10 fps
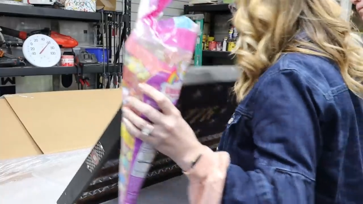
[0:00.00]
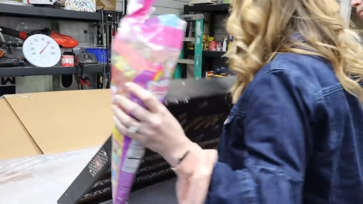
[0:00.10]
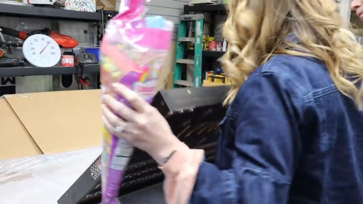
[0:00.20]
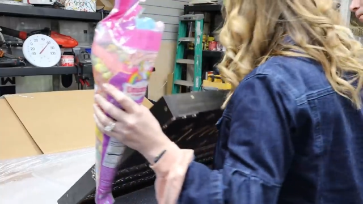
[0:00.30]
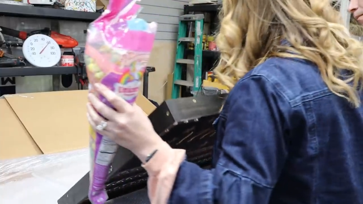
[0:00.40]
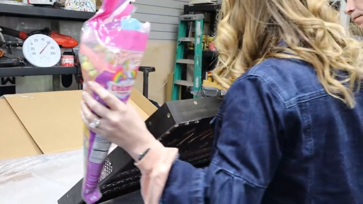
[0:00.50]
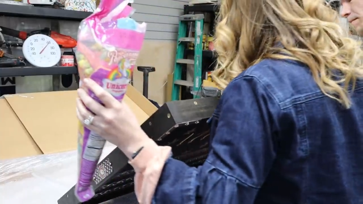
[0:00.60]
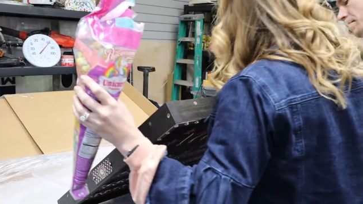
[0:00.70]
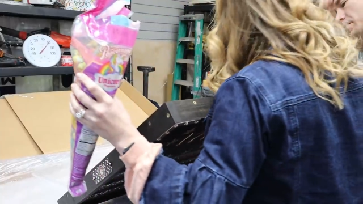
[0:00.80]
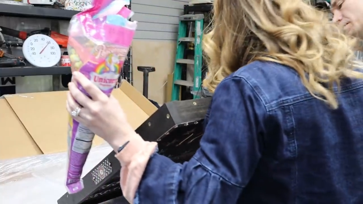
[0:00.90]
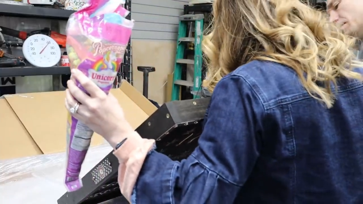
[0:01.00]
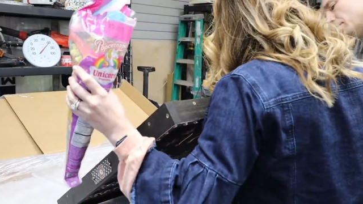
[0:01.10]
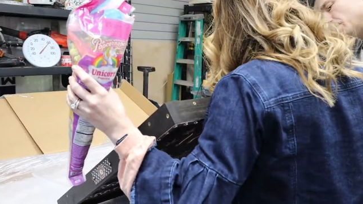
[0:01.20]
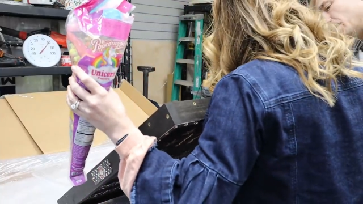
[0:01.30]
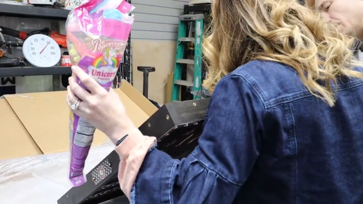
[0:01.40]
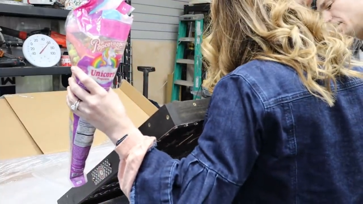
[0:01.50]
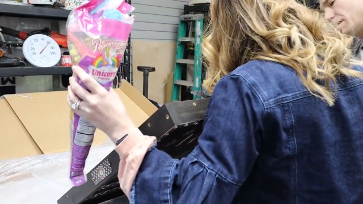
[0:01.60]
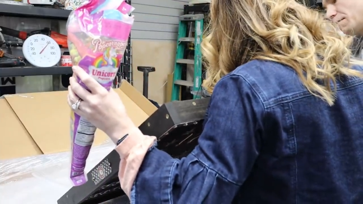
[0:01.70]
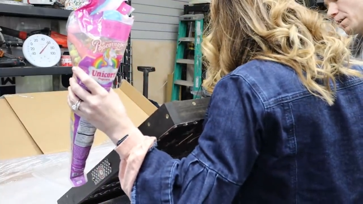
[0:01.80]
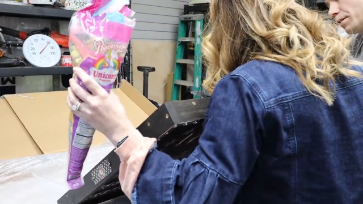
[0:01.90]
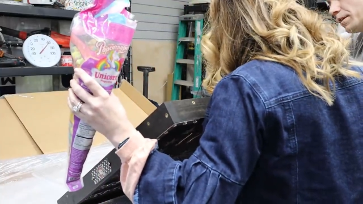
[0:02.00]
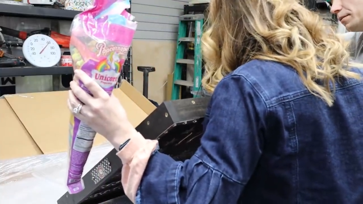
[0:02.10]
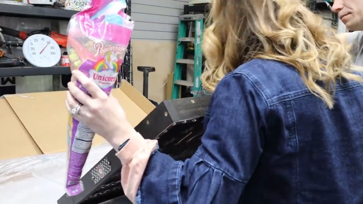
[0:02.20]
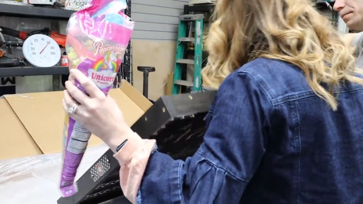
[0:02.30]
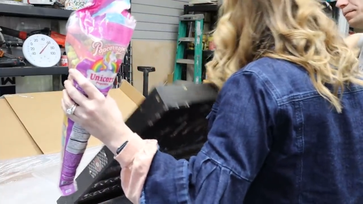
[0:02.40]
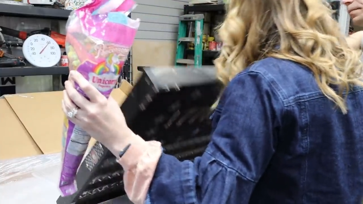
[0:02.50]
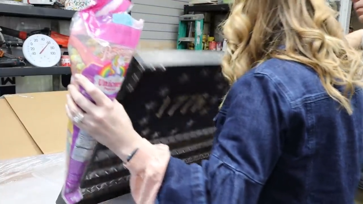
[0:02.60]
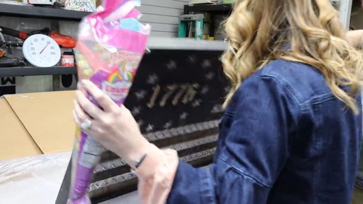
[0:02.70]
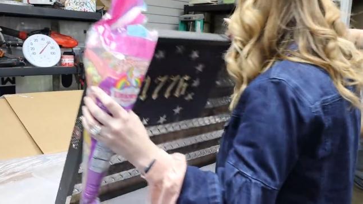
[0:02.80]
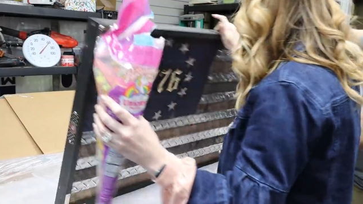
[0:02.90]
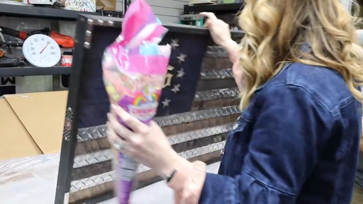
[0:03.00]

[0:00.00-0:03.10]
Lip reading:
Nobody's mouth can be seen.